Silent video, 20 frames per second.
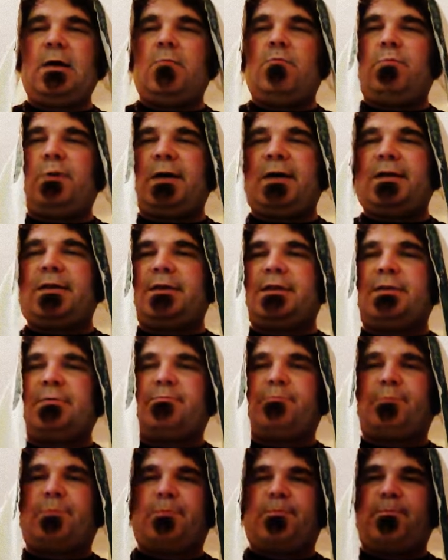But
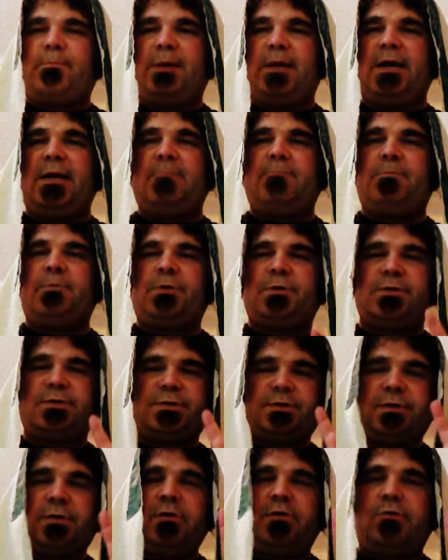the people, there's
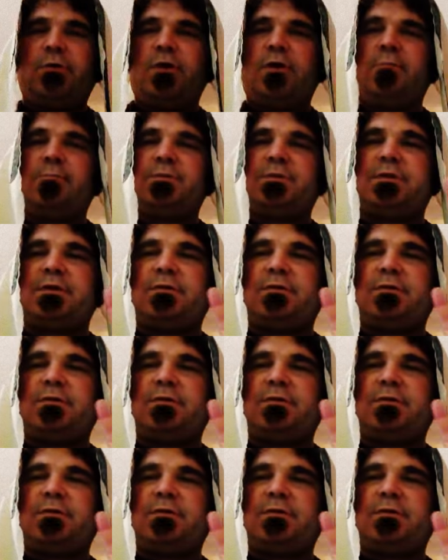two groups